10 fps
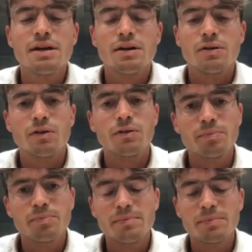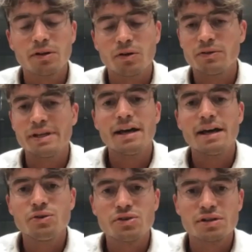of the people, of the
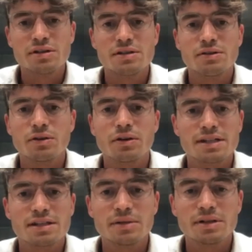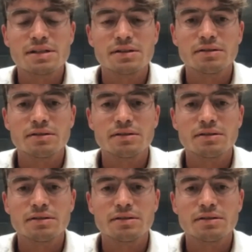end users or customers